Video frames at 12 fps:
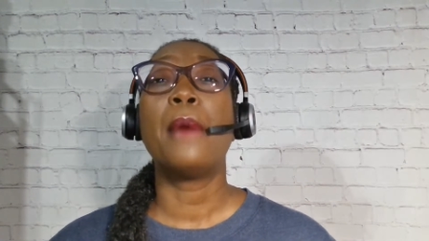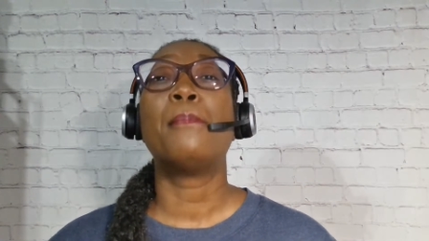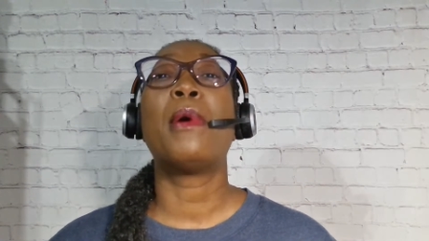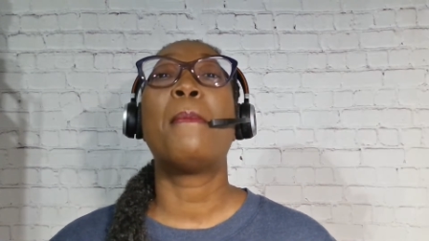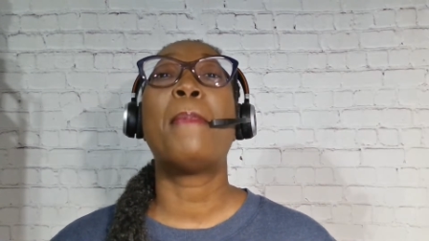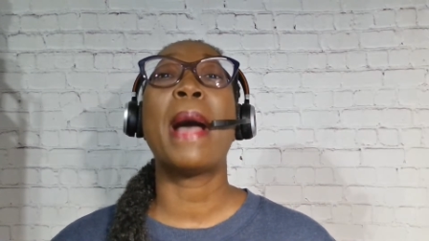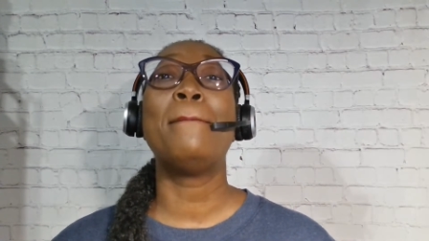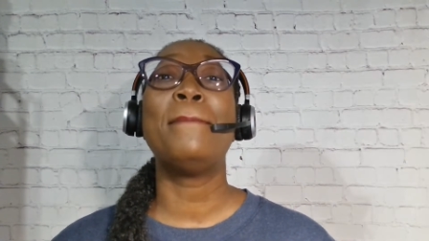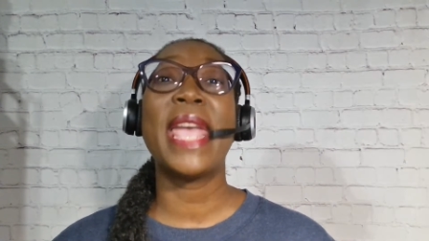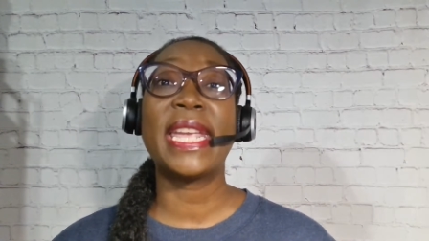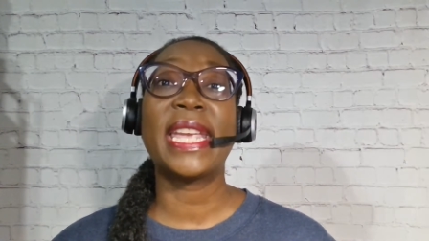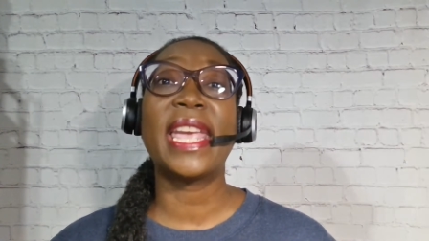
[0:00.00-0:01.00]
But by
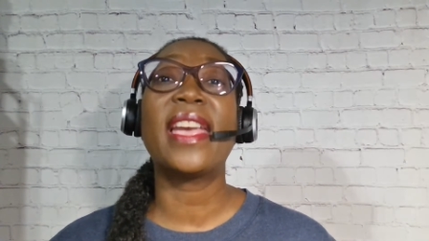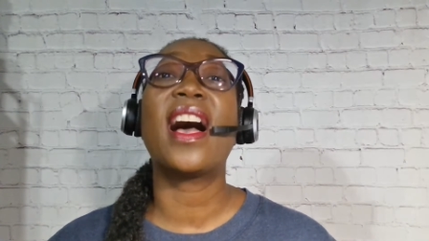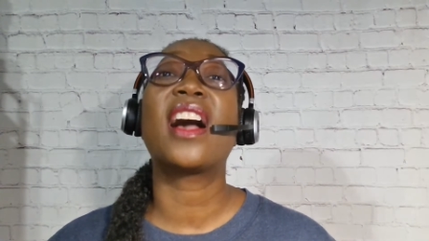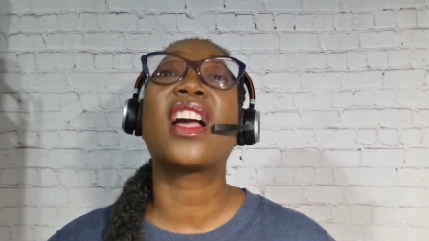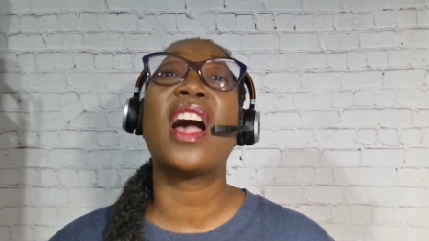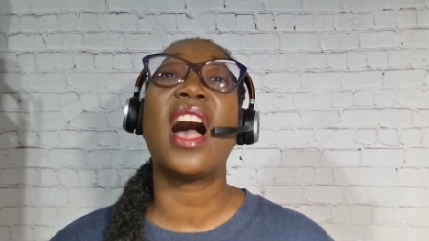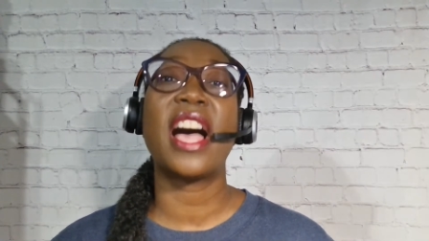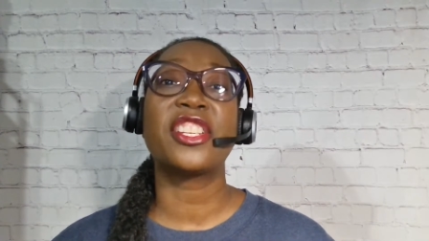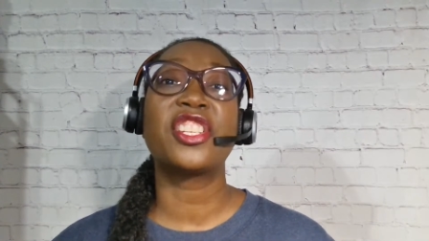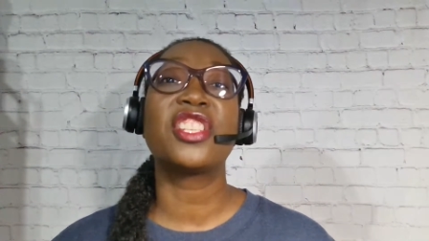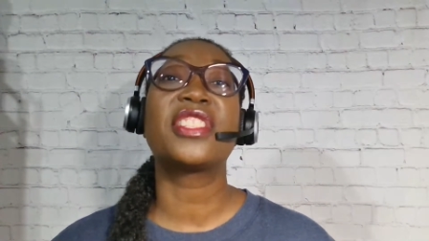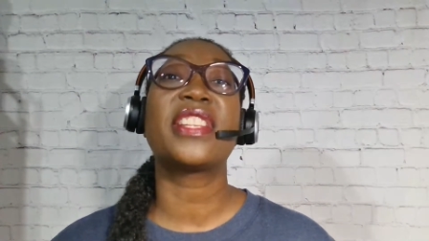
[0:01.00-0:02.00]
making a
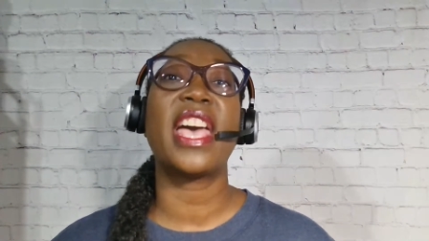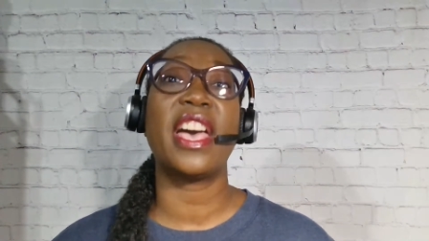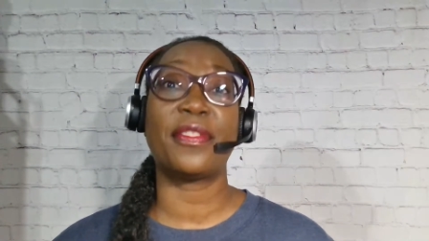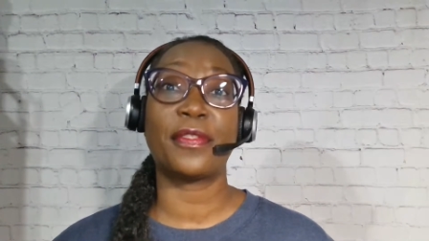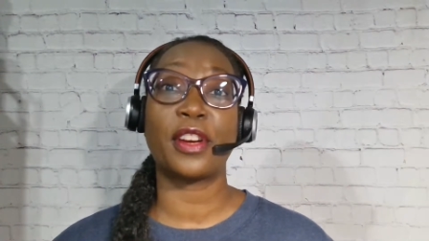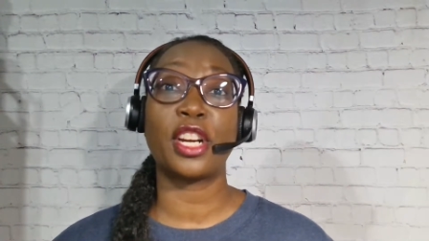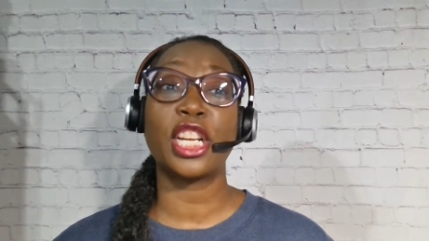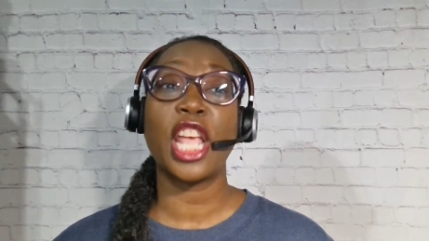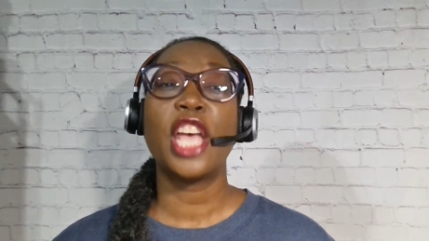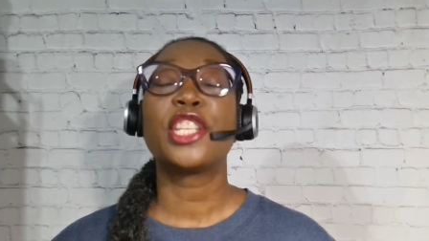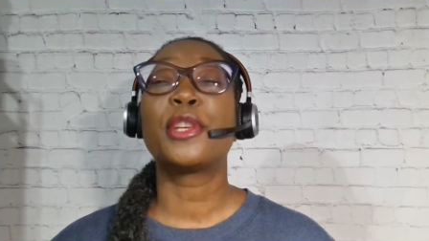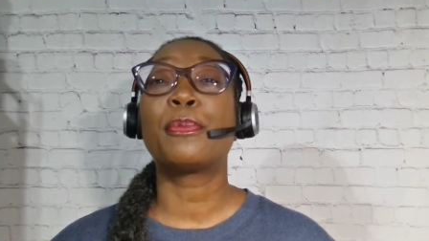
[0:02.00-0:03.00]
conscious effort
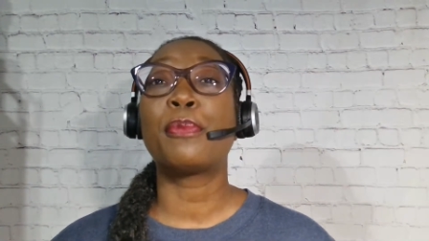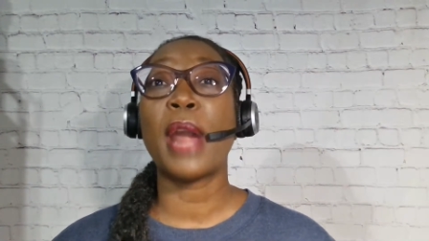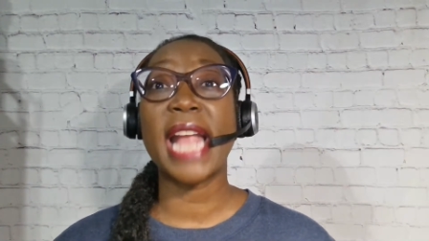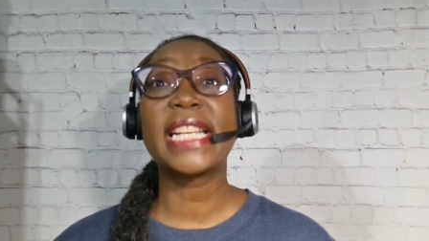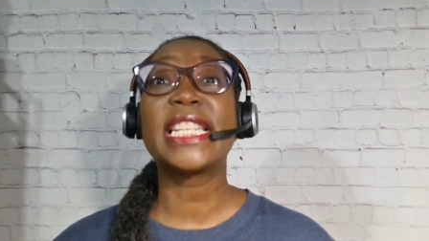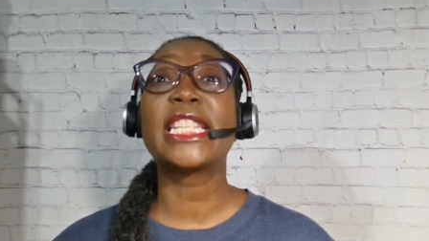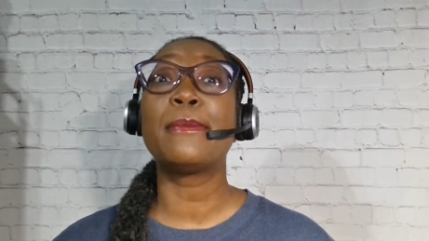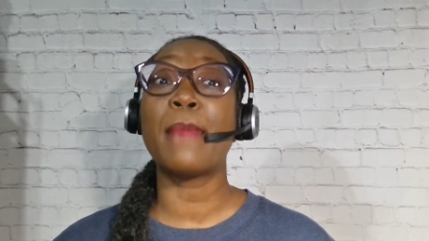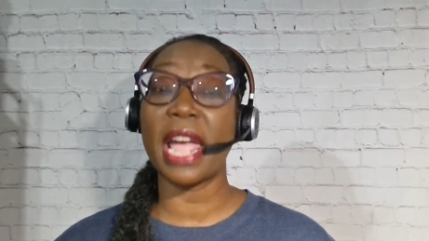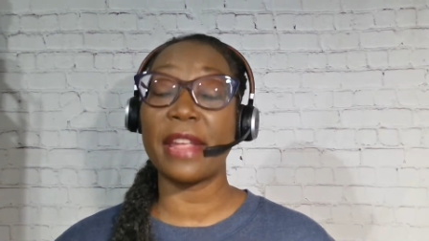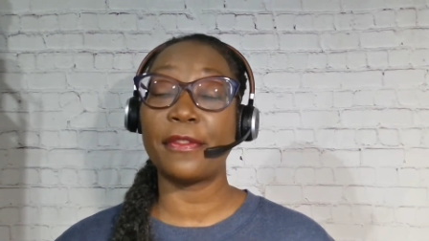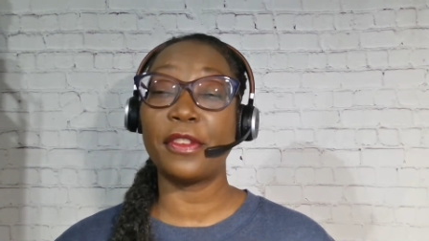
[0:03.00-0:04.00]
to practice
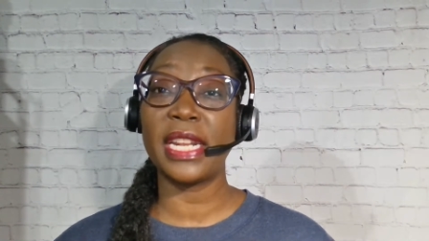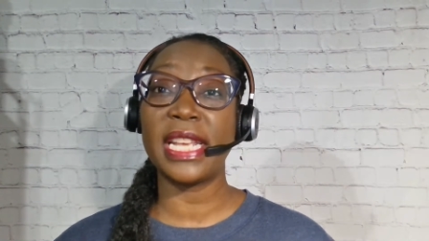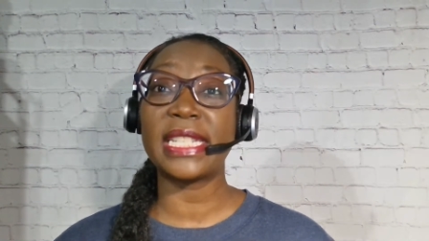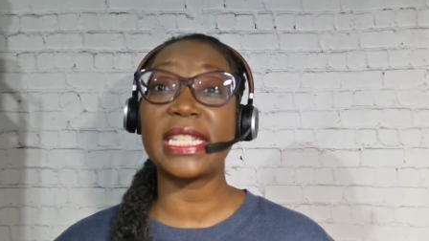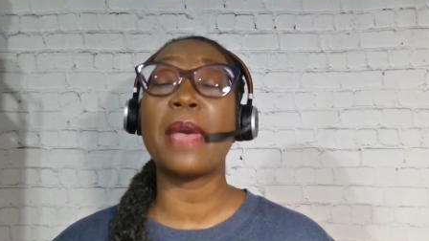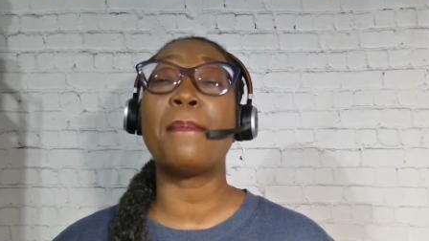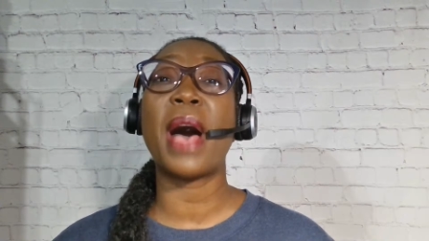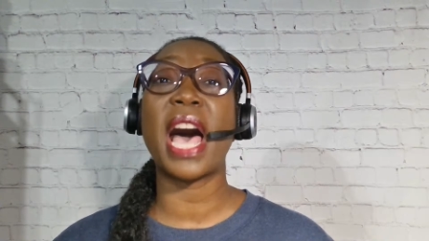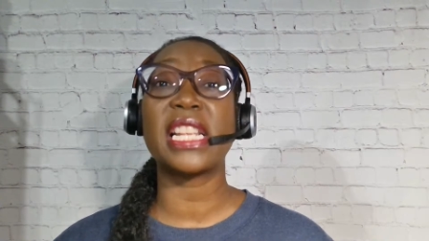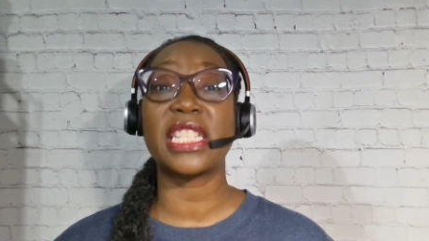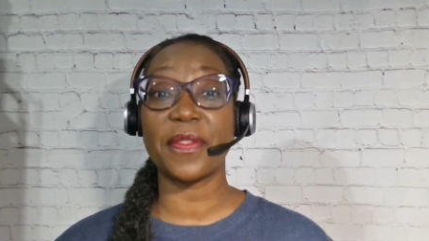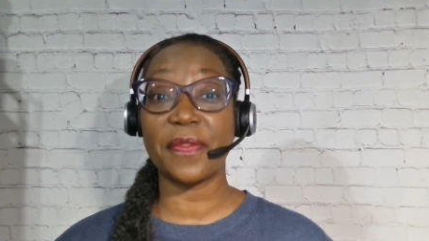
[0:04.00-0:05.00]
mindfulness and
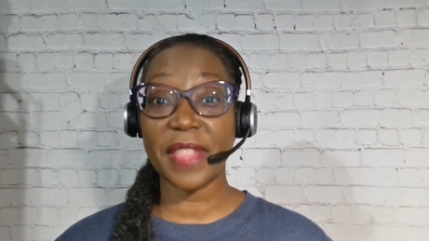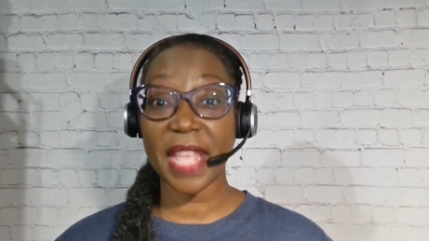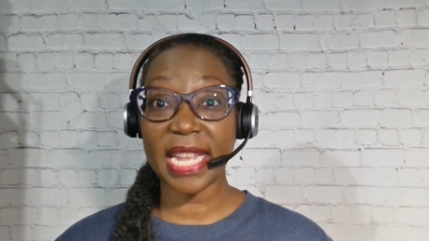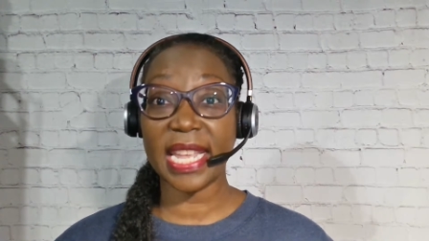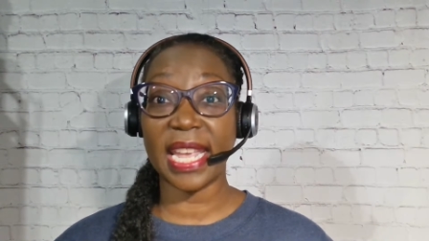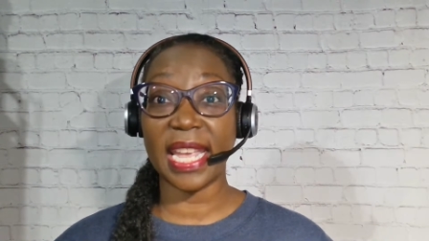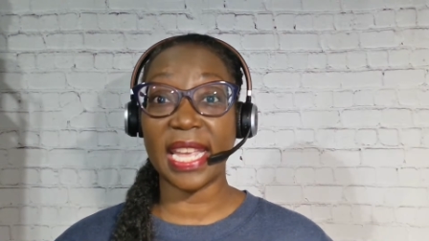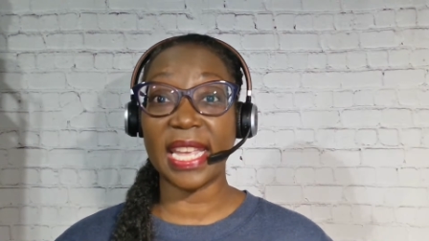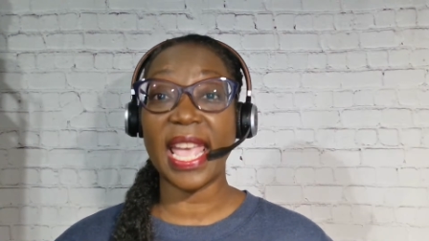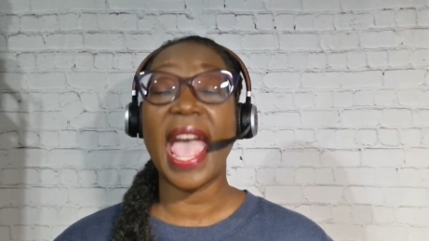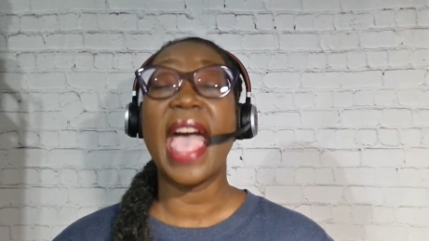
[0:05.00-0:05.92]
positive thinking,